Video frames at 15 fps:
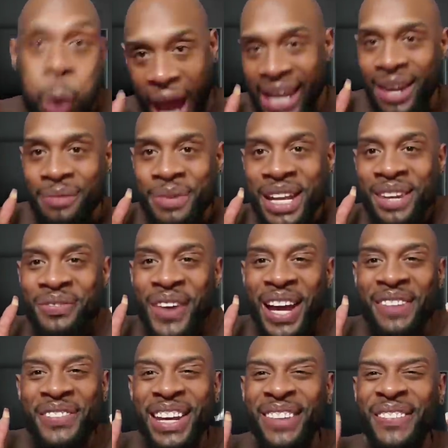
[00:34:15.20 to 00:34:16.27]
Wait a minute,
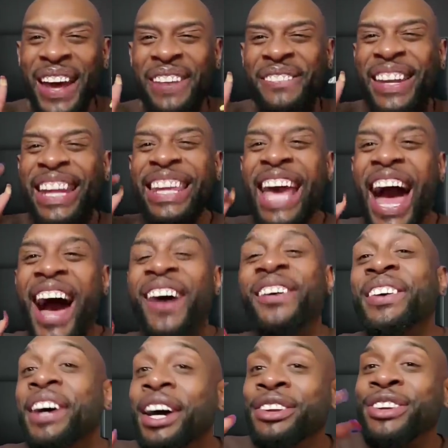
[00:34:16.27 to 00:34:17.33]
wait a minute, wait a minute,
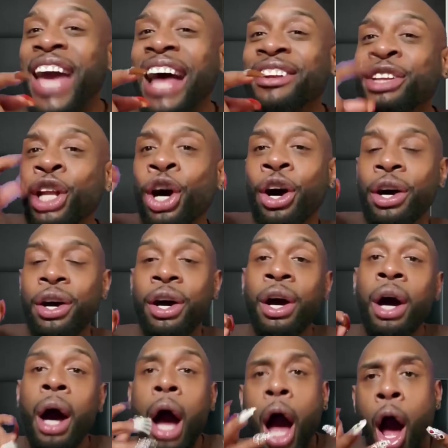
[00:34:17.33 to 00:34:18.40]
y'all. You guys look
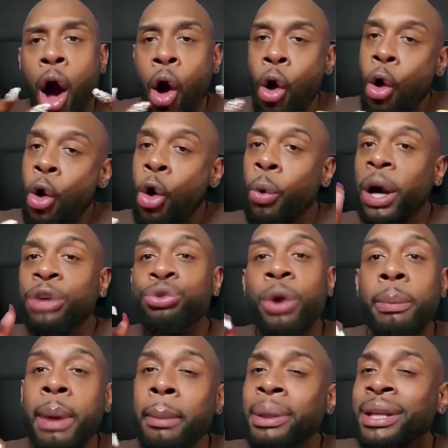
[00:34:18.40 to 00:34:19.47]
always
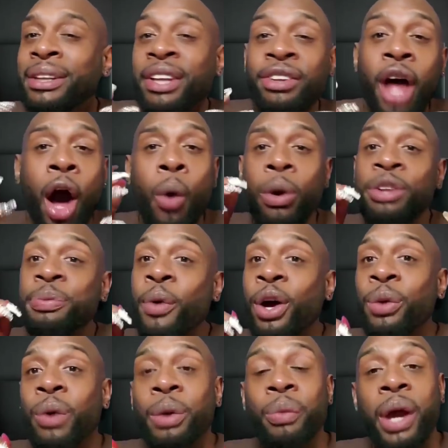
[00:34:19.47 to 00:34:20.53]
remember that there's always
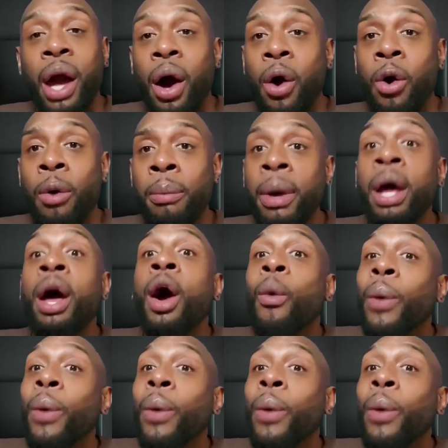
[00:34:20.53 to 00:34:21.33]
more than one way home.